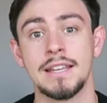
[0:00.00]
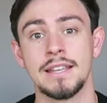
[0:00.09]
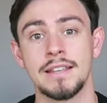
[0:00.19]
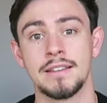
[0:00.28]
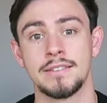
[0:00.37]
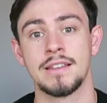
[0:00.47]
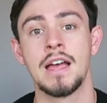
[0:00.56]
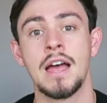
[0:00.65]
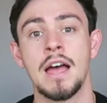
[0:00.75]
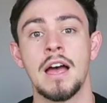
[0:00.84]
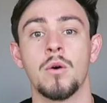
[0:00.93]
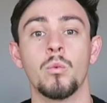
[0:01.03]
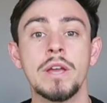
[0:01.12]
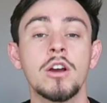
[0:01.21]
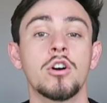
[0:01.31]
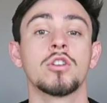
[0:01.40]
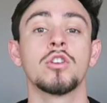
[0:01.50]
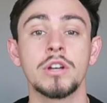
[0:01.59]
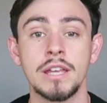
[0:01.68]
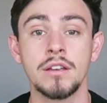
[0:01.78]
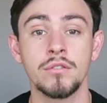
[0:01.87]
is we are
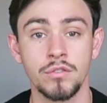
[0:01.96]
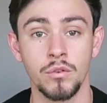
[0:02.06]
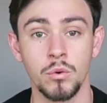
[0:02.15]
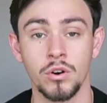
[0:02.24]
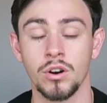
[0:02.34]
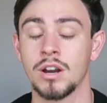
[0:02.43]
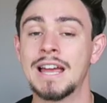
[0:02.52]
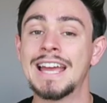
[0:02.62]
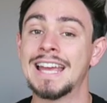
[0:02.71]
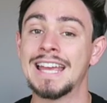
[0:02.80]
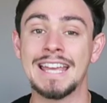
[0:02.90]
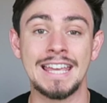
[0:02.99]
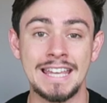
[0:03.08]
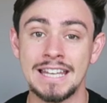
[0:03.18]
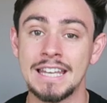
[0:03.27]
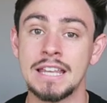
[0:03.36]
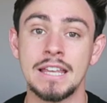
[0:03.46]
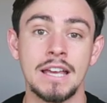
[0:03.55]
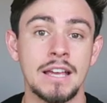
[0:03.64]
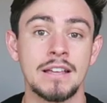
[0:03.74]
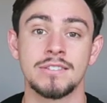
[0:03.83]
looking for any
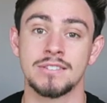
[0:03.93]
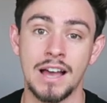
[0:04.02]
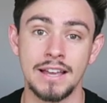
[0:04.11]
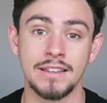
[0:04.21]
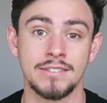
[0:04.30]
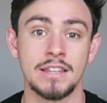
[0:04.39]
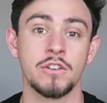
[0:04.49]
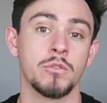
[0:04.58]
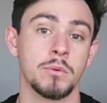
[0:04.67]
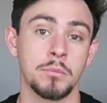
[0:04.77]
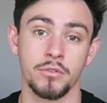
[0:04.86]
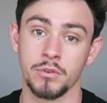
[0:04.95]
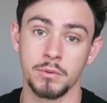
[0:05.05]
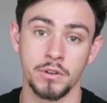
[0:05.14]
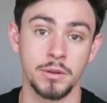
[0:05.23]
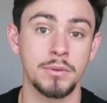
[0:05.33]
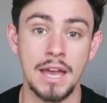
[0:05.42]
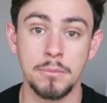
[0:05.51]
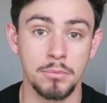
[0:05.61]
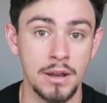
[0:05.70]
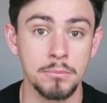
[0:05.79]
science that you remember from your MCAT
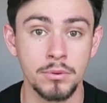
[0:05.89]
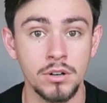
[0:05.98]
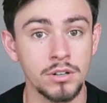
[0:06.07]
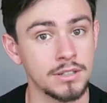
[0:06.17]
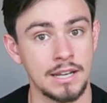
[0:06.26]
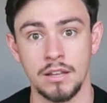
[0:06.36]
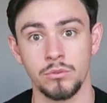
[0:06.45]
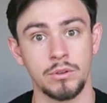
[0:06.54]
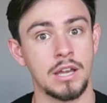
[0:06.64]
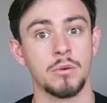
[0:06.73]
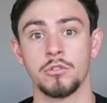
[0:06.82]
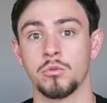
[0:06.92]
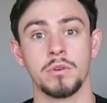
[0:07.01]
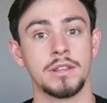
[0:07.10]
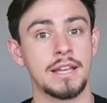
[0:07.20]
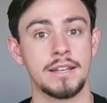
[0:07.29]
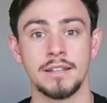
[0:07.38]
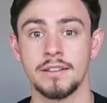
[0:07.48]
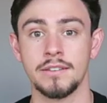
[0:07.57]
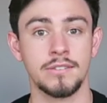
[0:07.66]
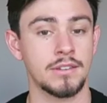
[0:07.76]
prep book, and I don't care which one that
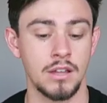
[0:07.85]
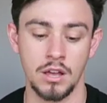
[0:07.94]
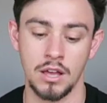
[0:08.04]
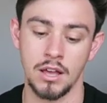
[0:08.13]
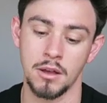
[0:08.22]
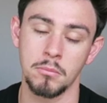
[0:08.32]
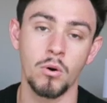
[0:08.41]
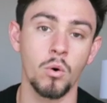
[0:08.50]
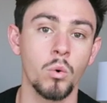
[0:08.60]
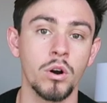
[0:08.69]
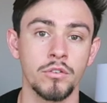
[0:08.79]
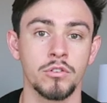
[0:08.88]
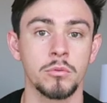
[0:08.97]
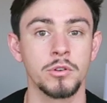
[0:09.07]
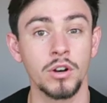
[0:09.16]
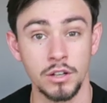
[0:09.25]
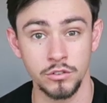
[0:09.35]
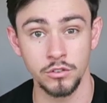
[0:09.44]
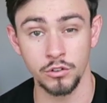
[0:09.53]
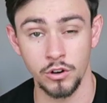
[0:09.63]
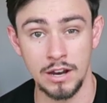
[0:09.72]
is, um, or from your
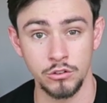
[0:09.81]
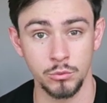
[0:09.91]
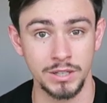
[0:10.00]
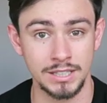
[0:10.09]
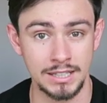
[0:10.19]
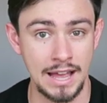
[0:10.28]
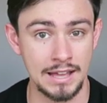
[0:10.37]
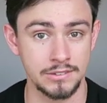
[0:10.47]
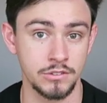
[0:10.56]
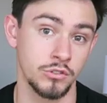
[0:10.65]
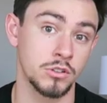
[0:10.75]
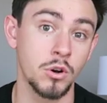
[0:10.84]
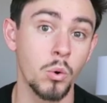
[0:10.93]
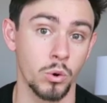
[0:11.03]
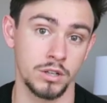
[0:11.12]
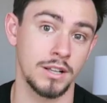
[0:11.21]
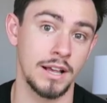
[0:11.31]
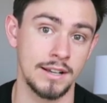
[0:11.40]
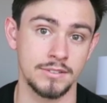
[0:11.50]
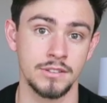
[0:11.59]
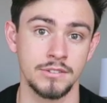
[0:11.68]
undergraduate classes, your core
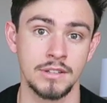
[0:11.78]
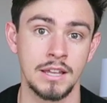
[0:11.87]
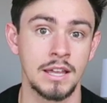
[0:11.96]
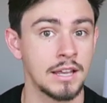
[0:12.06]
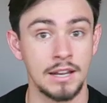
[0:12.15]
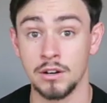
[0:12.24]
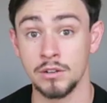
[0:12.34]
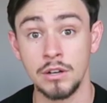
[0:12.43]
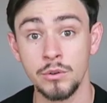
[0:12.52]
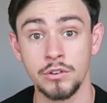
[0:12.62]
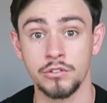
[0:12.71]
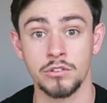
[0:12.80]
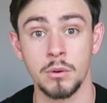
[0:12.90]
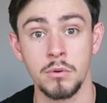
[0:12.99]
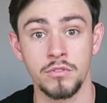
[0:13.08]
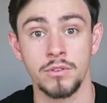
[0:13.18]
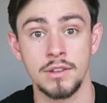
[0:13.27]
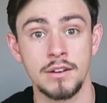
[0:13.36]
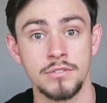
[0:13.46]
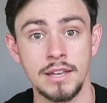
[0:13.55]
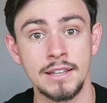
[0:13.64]
classes. I know there's some of you that
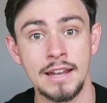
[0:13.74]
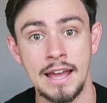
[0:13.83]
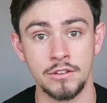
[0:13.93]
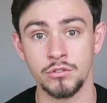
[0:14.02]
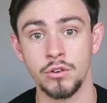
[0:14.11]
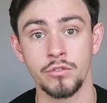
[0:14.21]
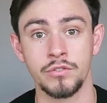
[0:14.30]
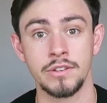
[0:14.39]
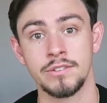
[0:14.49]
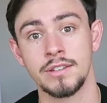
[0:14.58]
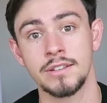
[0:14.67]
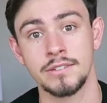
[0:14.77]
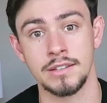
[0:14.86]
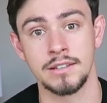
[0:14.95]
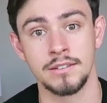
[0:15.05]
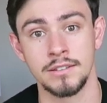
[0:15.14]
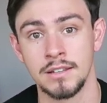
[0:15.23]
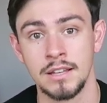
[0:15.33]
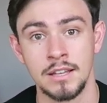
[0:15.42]
have taken astrophysics and